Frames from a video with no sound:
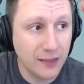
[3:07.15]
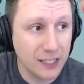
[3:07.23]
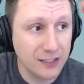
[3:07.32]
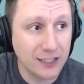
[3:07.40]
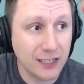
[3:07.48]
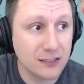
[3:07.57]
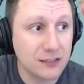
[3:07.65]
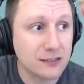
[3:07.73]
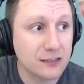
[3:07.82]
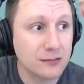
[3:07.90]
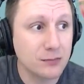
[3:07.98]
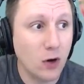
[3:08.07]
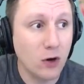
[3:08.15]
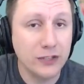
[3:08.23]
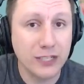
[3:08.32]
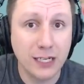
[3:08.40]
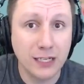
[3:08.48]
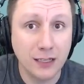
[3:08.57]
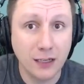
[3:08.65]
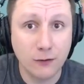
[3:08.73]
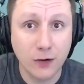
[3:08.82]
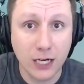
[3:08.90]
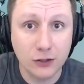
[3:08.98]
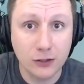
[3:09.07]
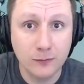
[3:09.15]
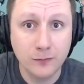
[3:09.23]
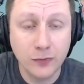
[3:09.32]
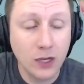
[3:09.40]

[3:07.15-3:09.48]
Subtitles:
That is a small, tiny little fraction.